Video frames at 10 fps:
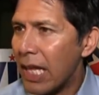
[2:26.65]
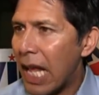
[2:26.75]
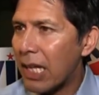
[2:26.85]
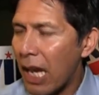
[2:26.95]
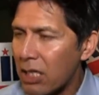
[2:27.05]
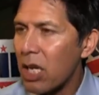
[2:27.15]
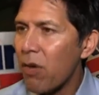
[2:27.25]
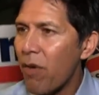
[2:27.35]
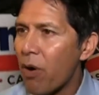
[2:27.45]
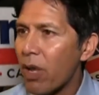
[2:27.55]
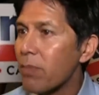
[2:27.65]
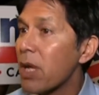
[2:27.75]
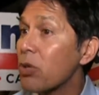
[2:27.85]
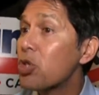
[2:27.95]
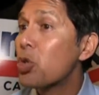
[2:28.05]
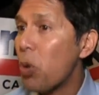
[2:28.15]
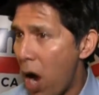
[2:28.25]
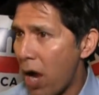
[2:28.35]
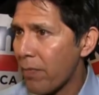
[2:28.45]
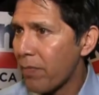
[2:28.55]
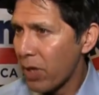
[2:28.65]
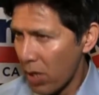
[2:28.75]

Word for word: that the Latino vote comes out strong.